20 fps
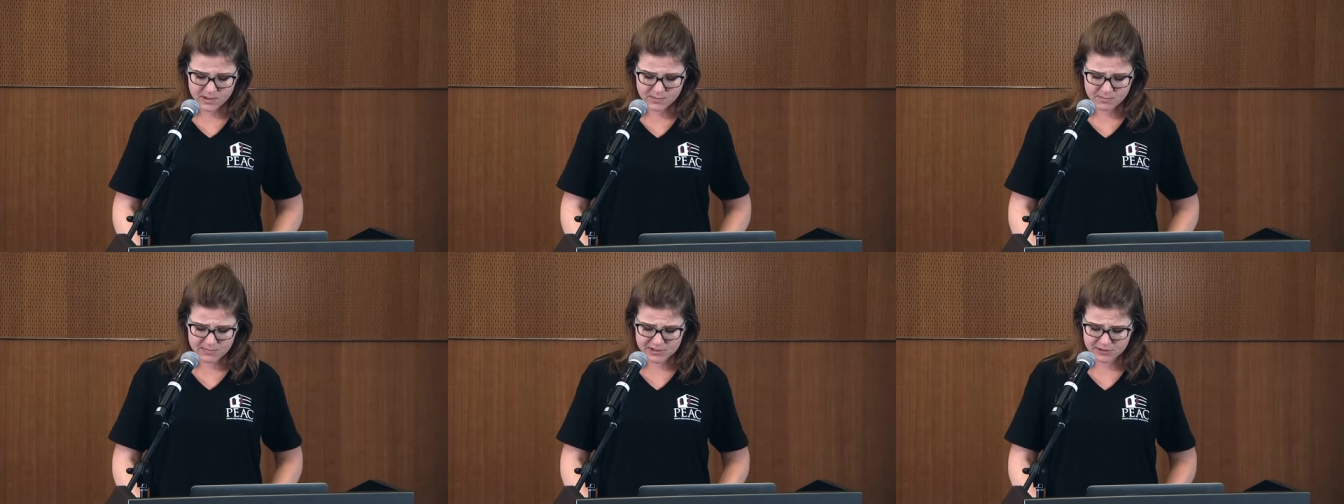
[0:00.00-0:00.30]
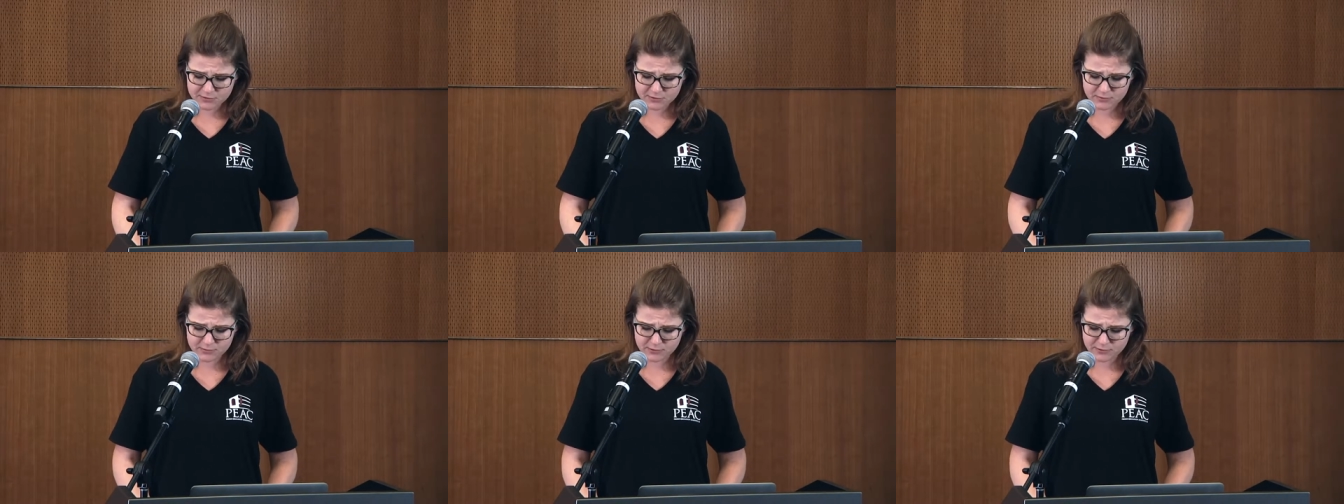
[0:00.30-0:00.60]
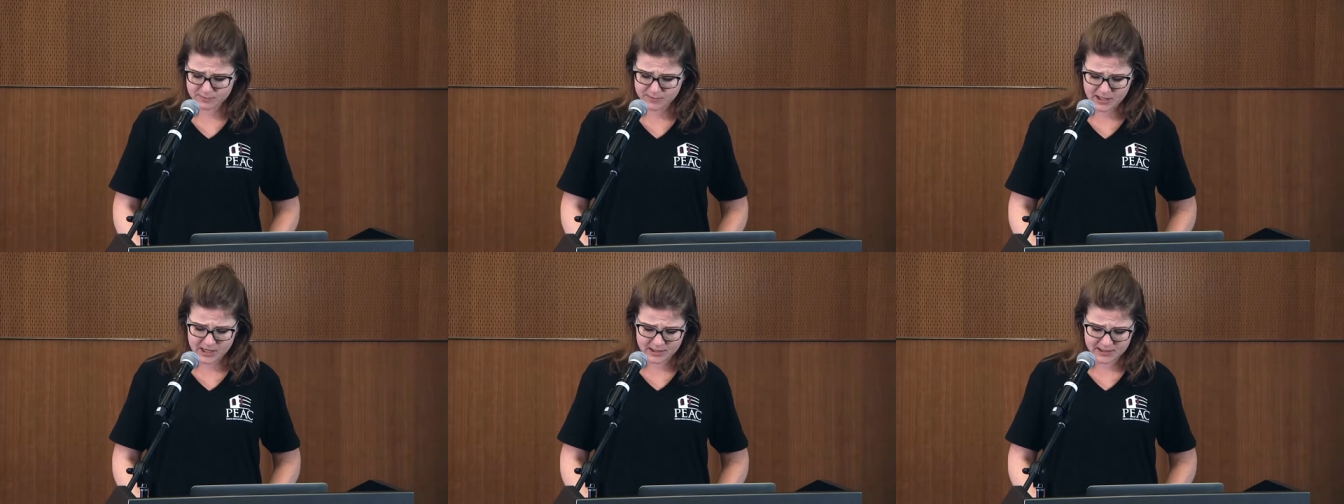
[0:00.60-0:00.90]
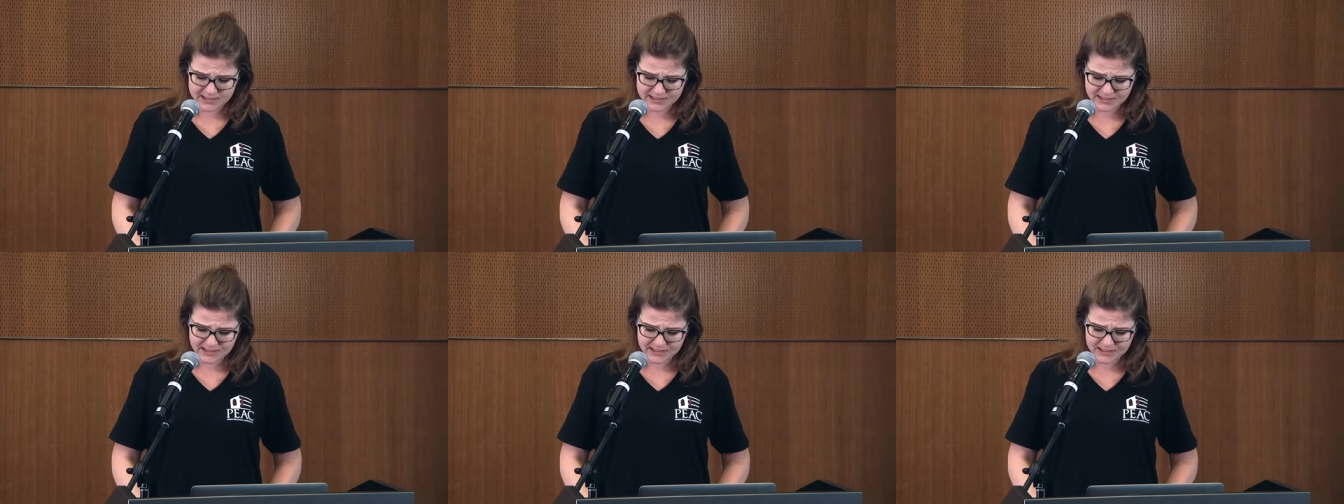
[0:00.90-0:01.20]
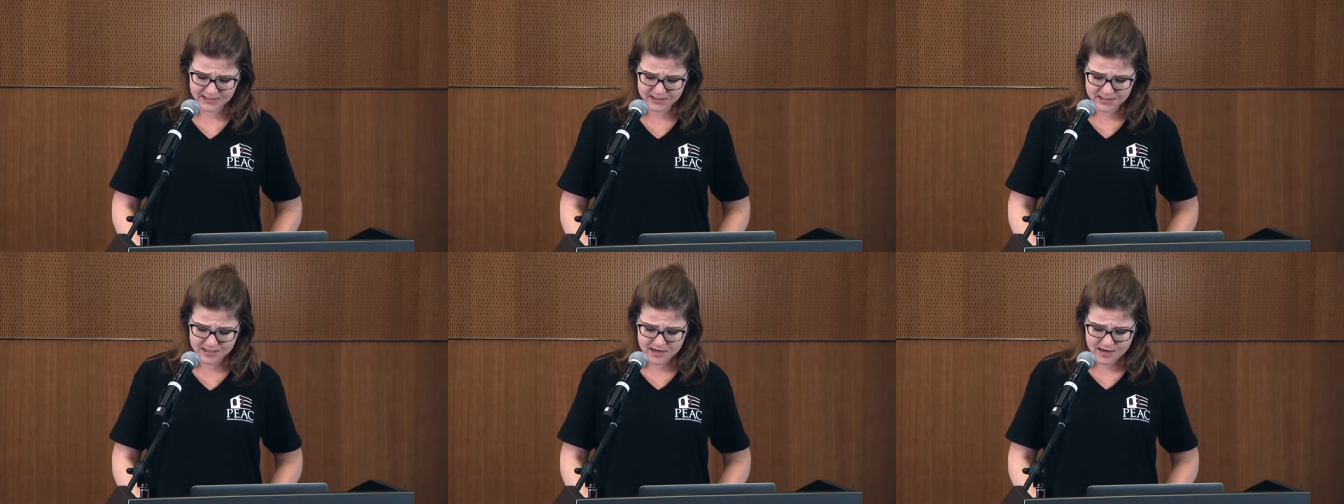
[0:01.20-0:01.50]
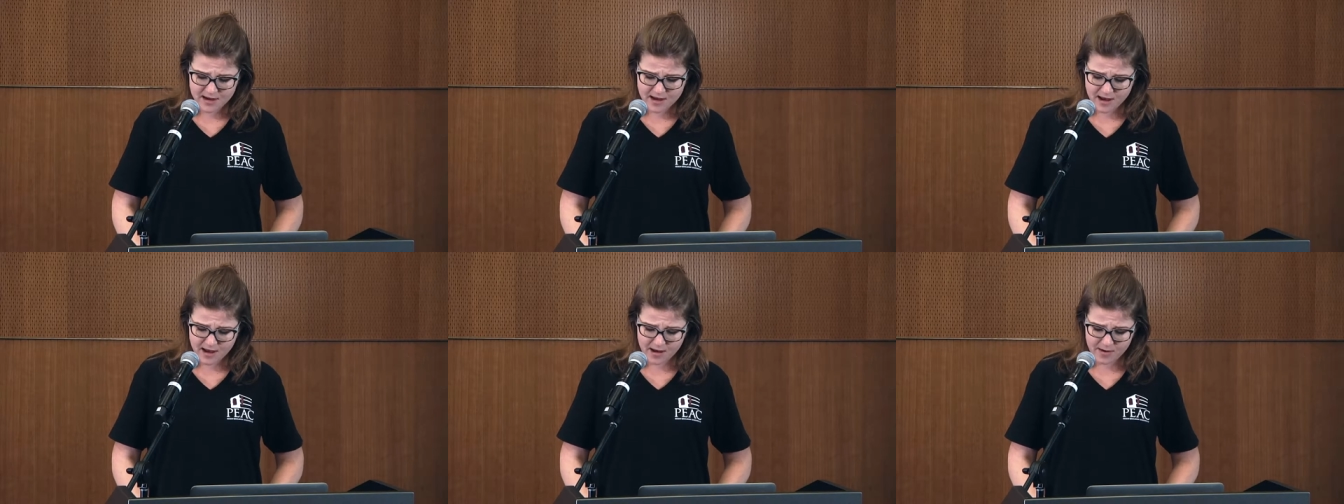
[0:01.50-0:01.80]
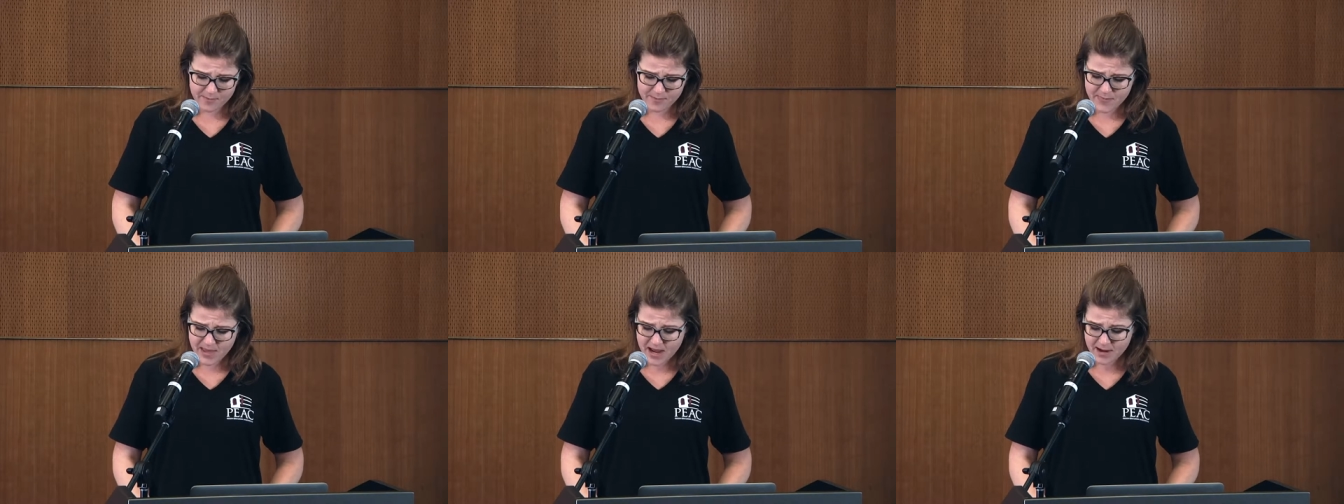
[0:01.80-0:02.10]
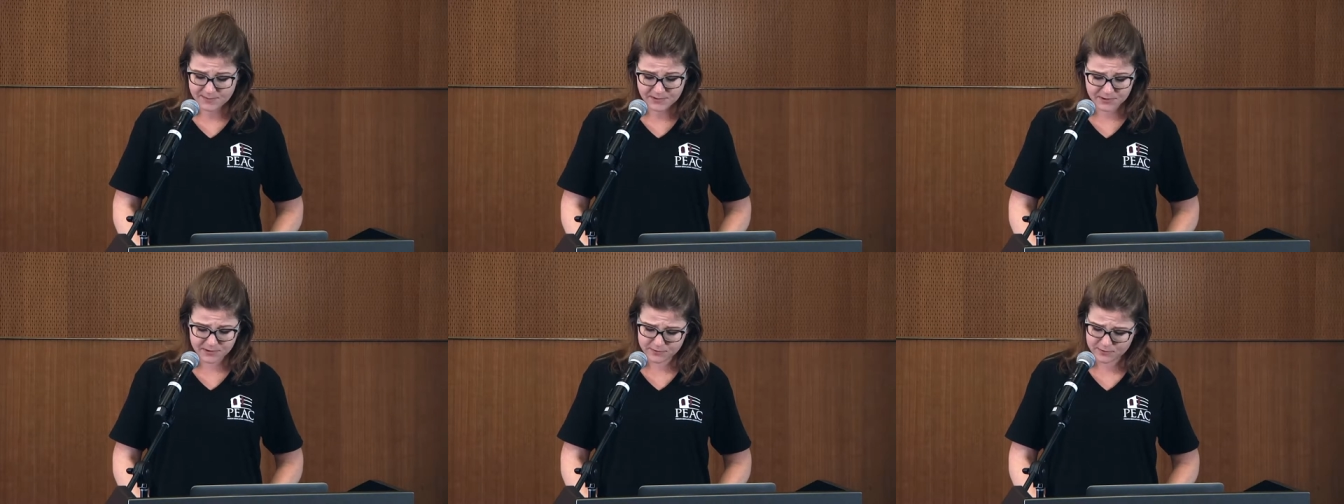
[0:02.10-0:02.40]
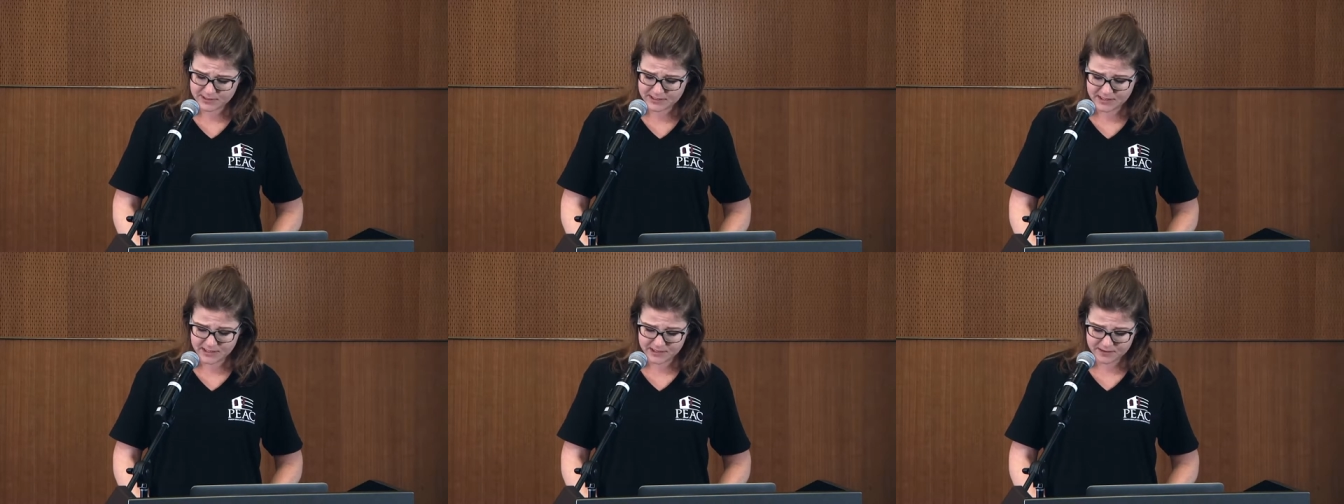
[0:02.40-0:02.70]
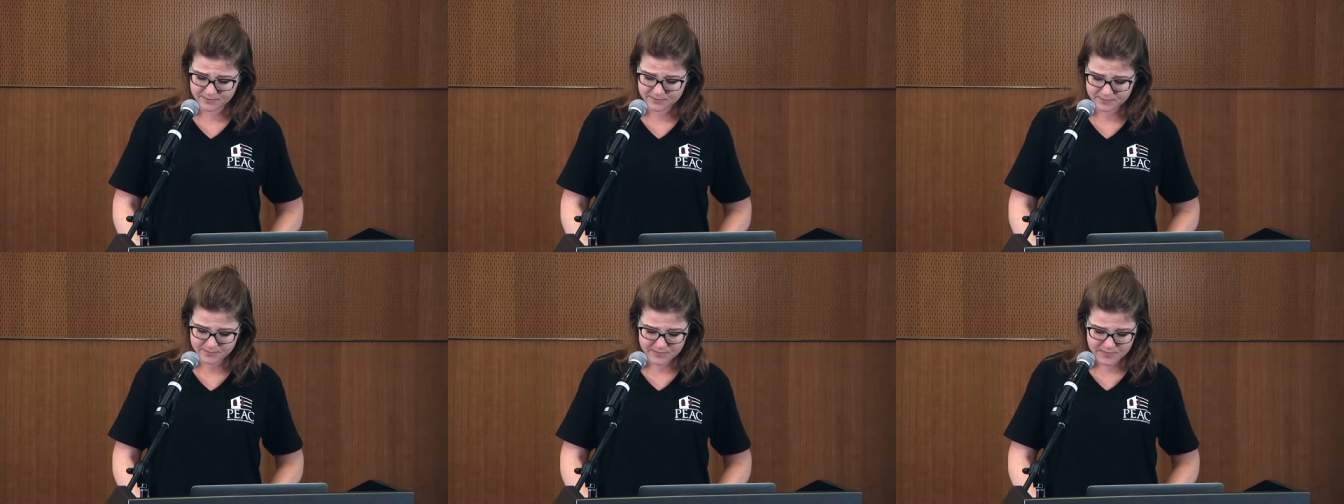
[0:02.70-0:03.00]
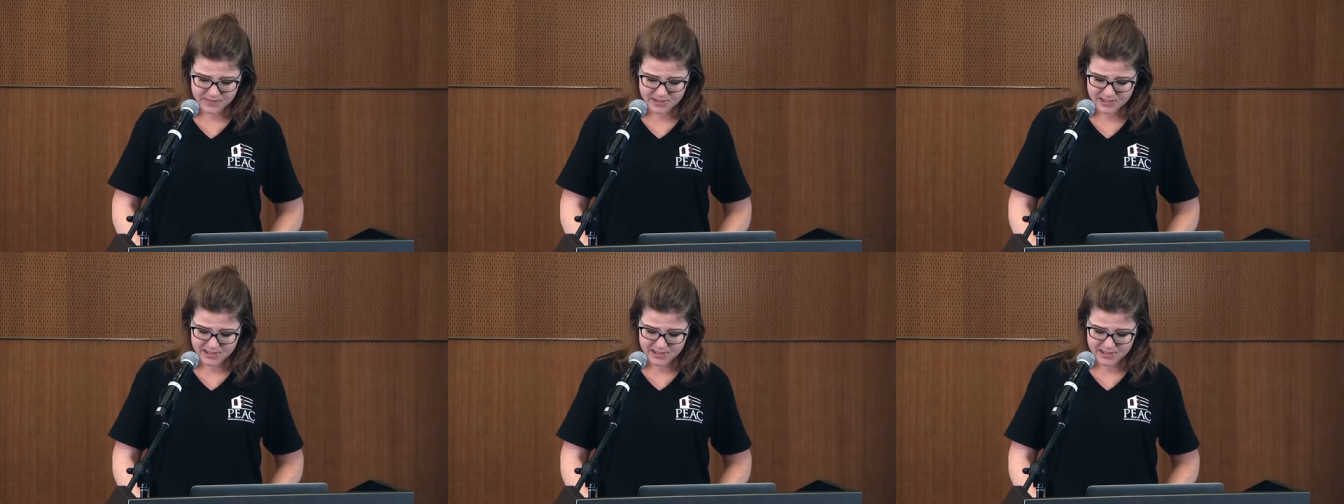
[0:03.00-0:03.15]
Mr. Arrubla is um, absolutely